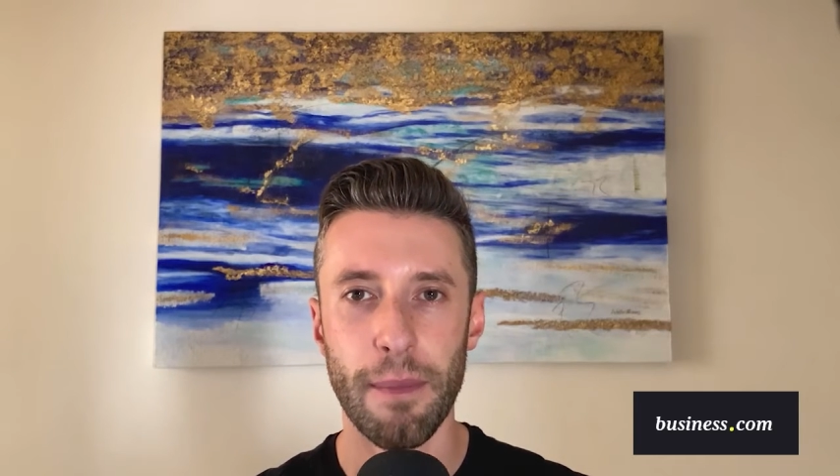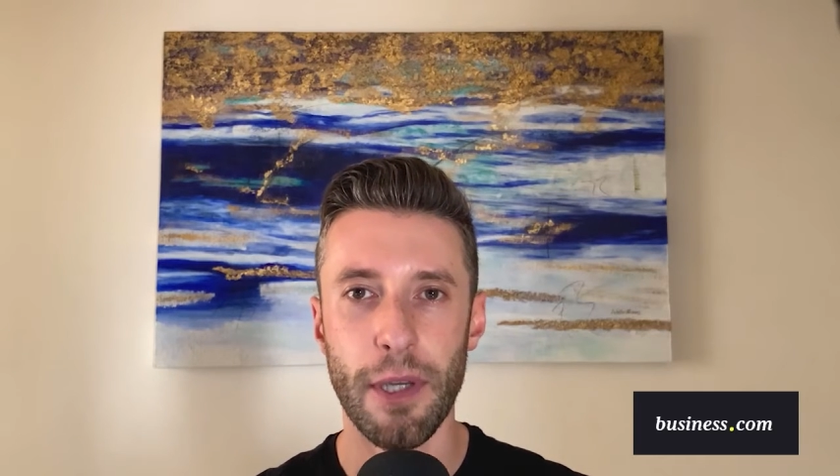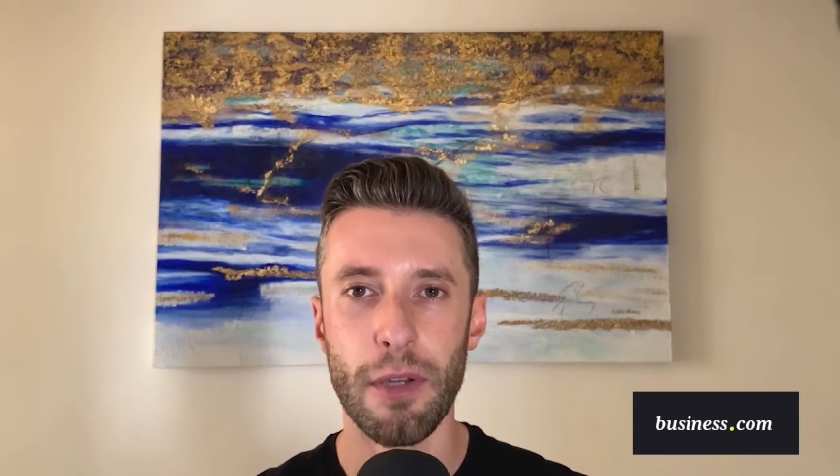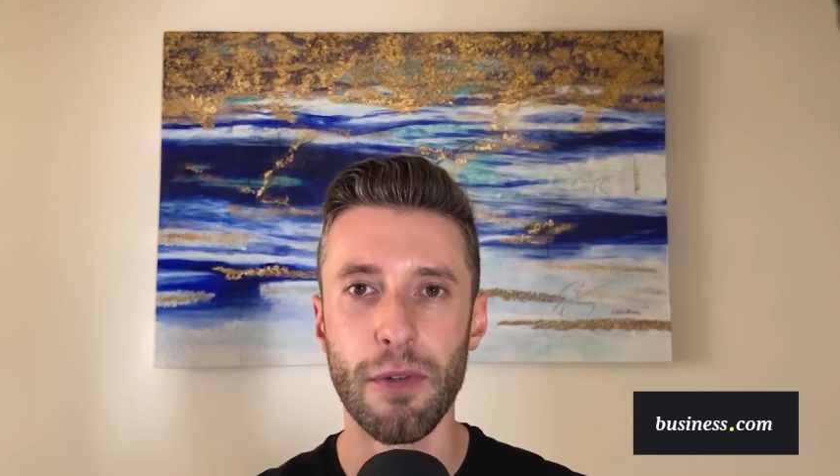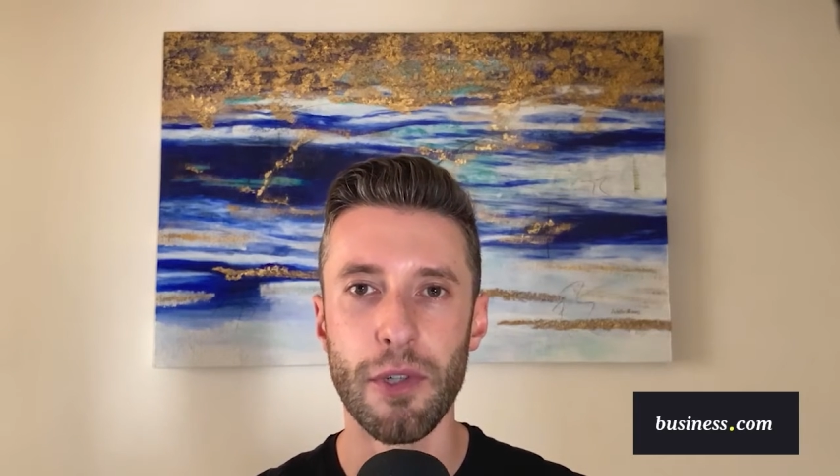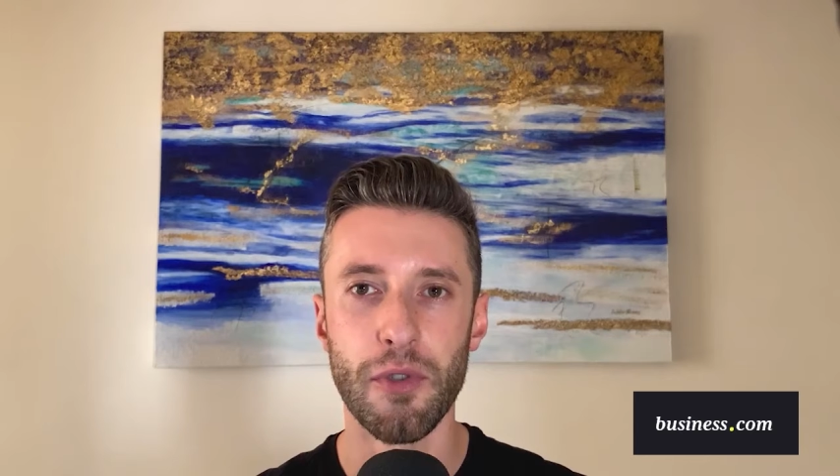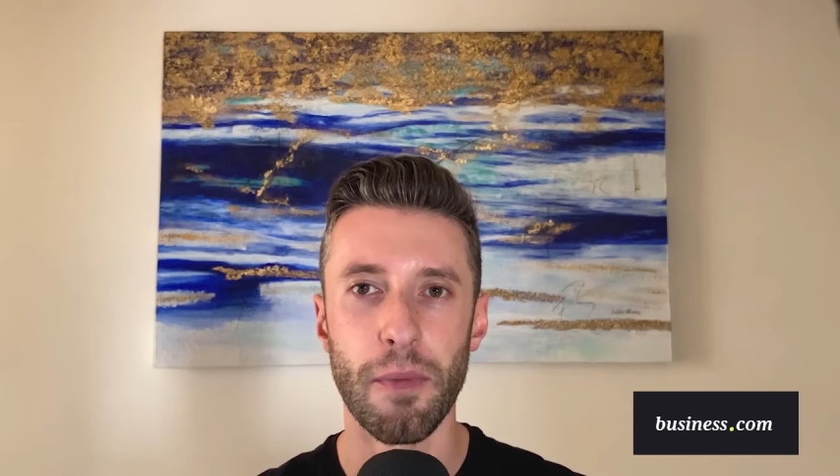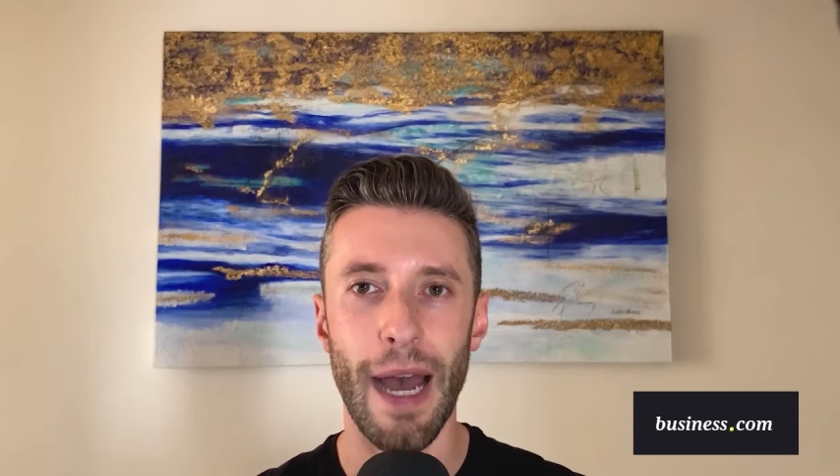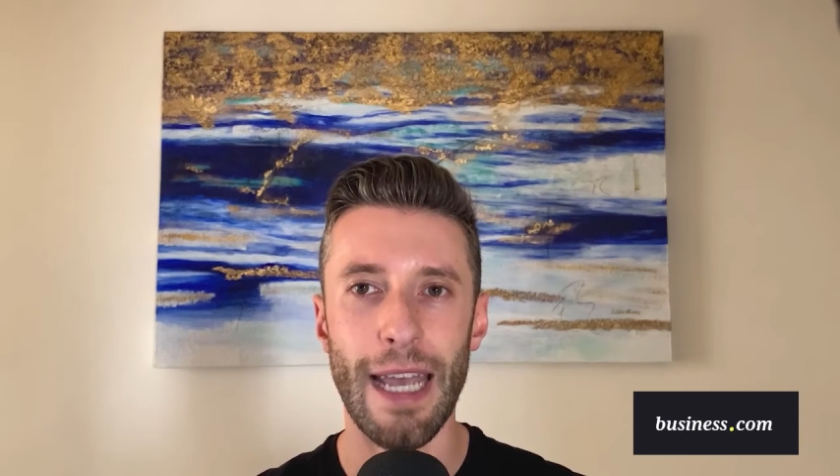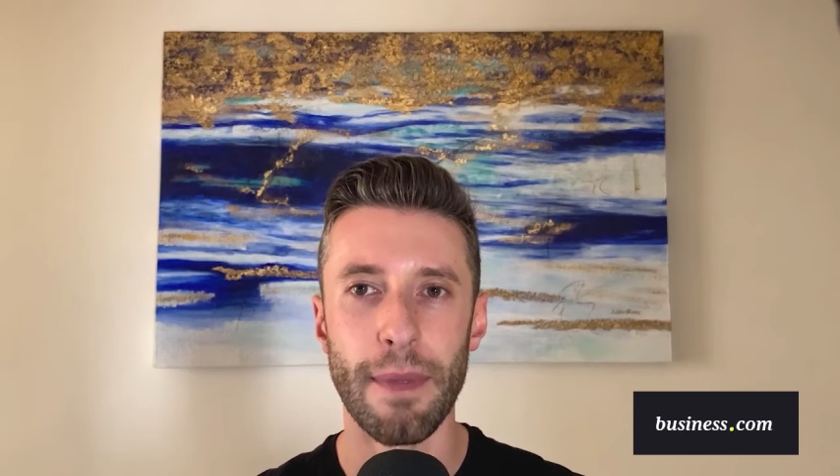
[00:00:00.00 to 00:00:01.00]
computers
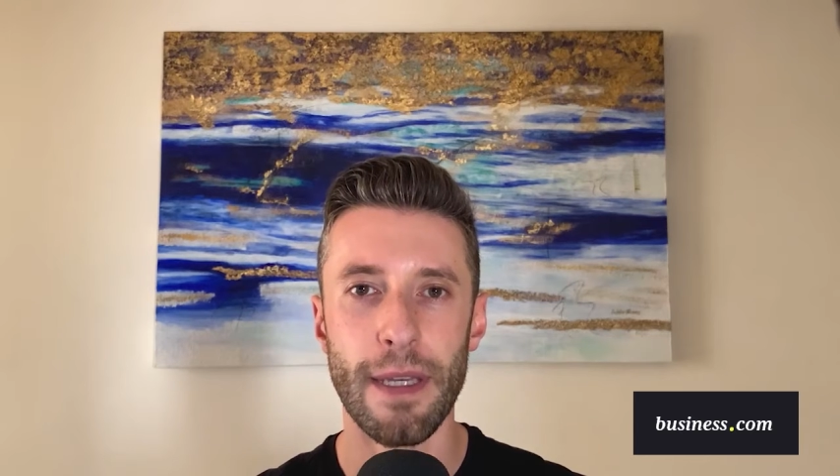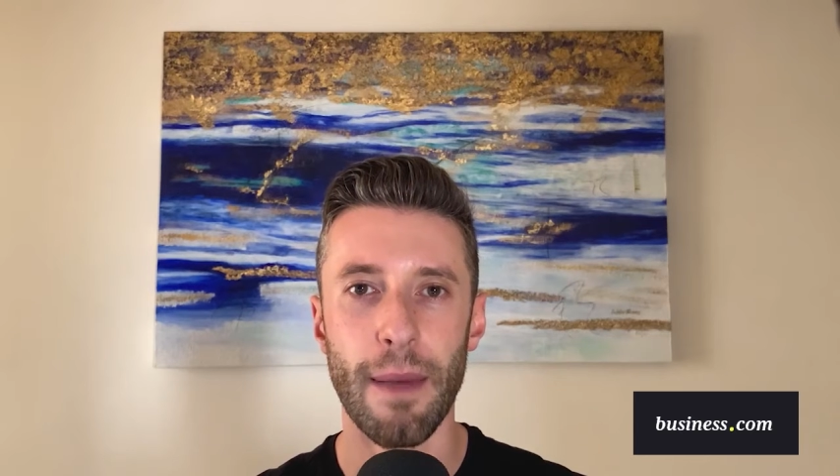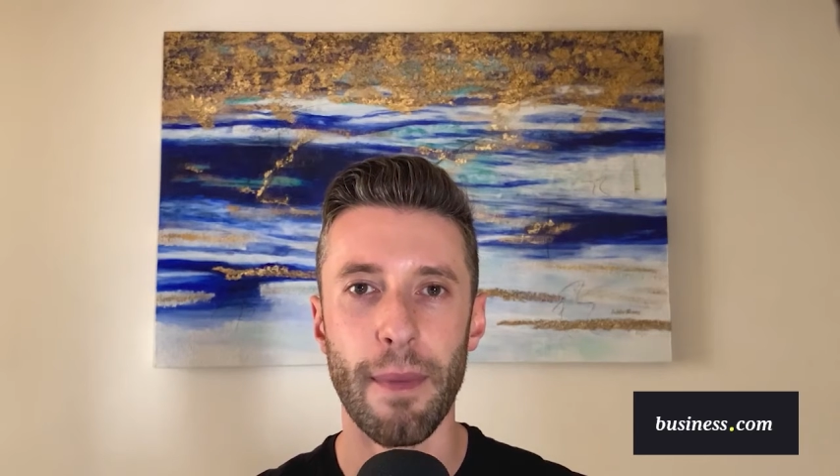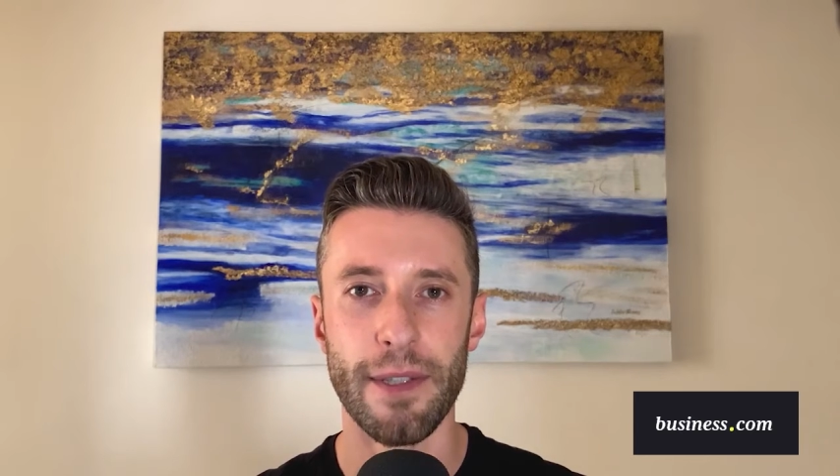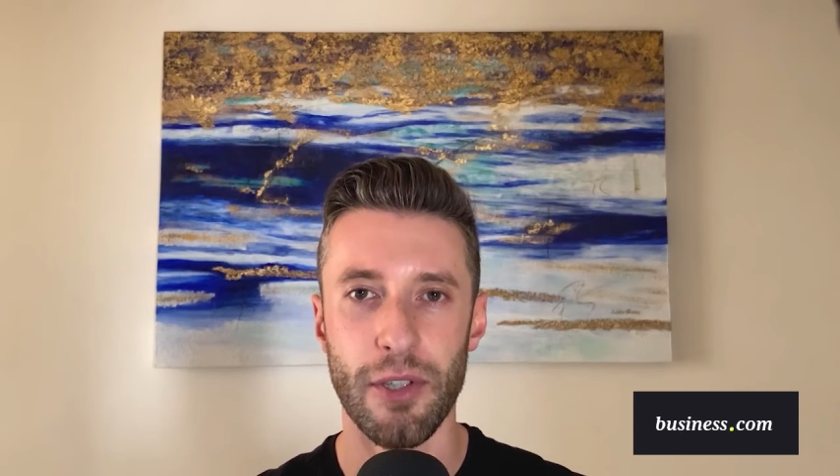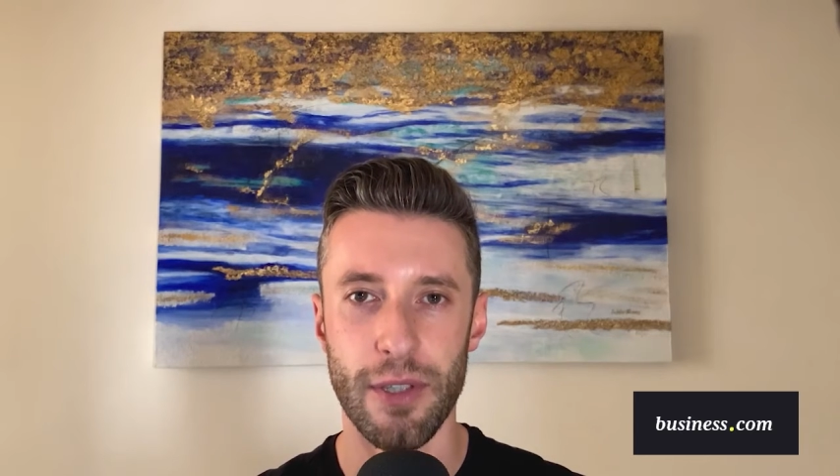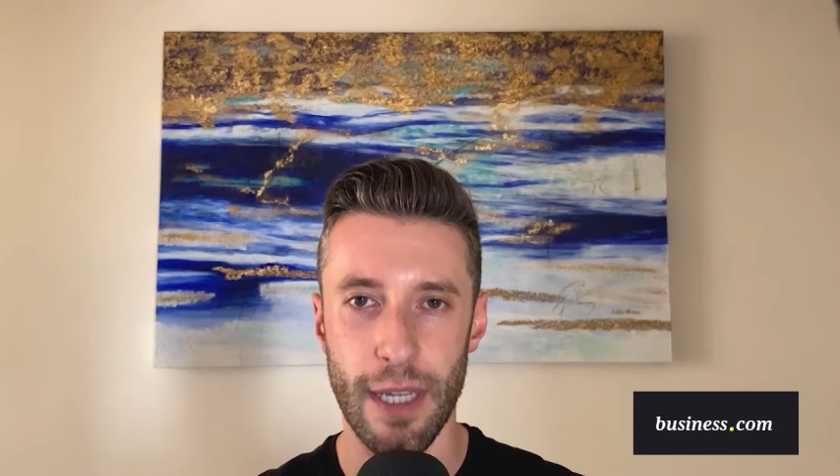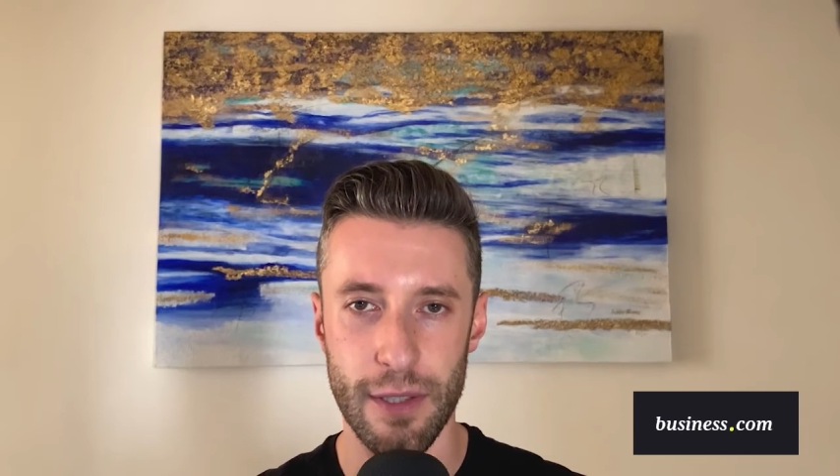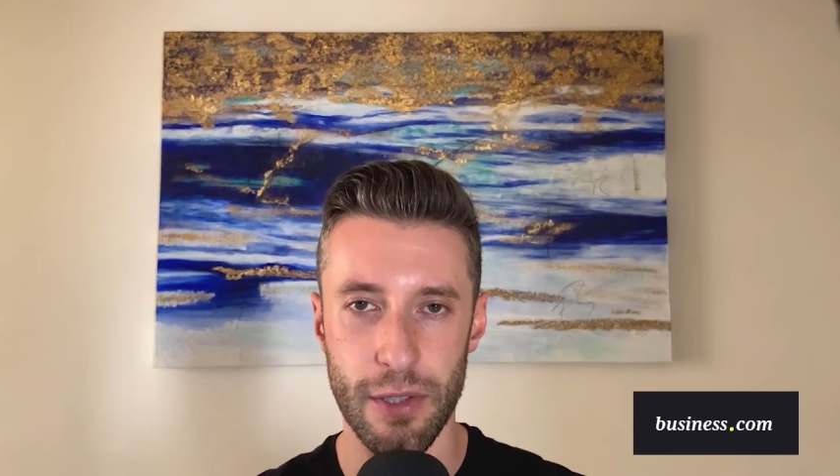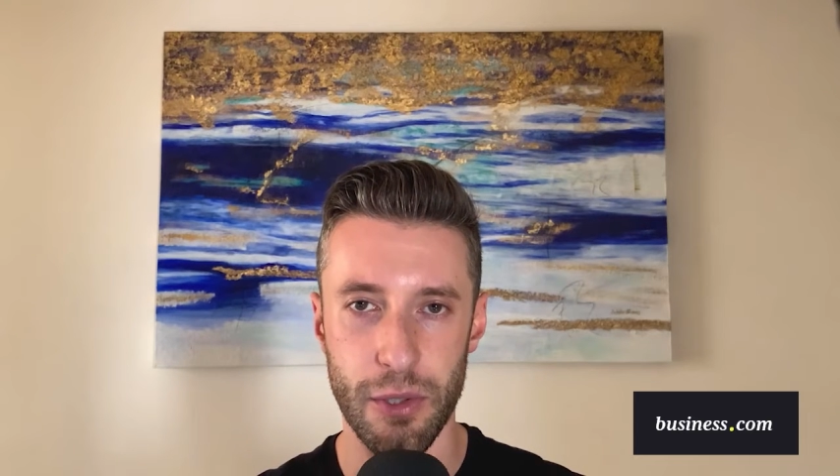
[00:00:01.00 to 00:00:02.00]
from IBM entered the
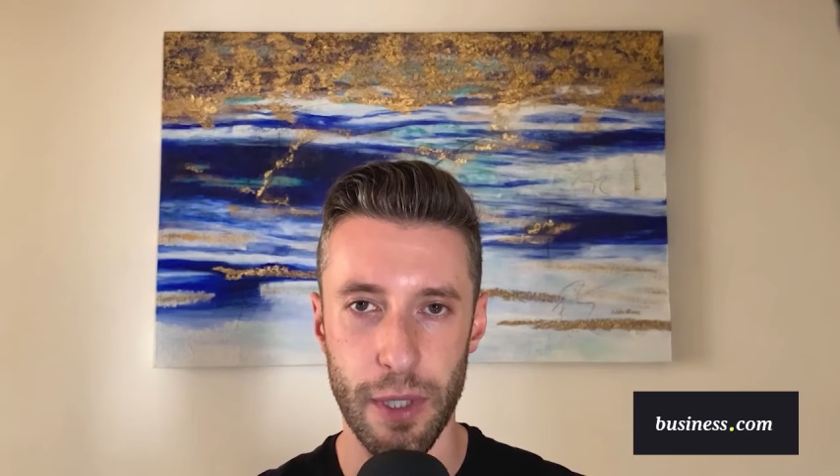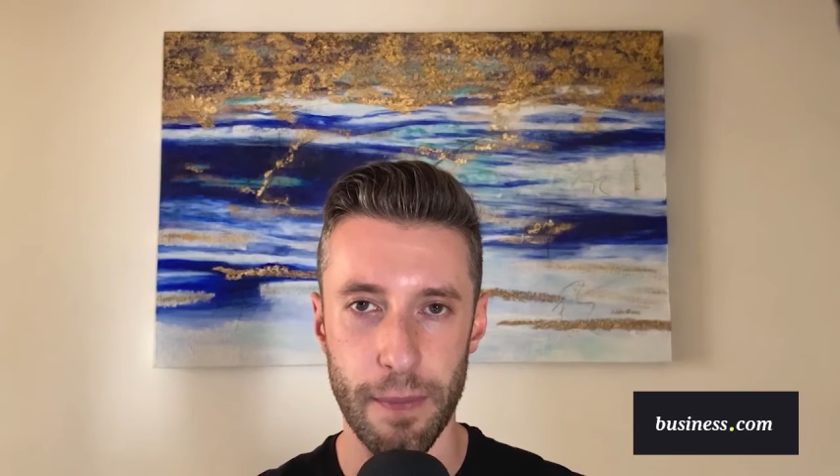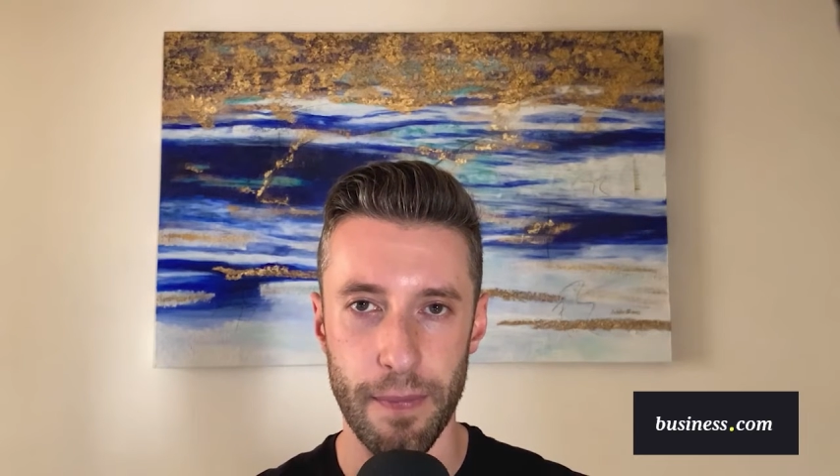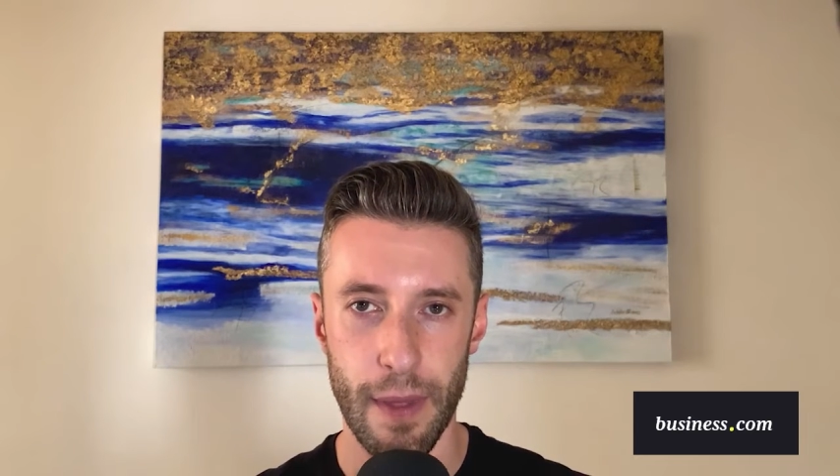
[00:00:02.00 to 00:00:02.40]
industry,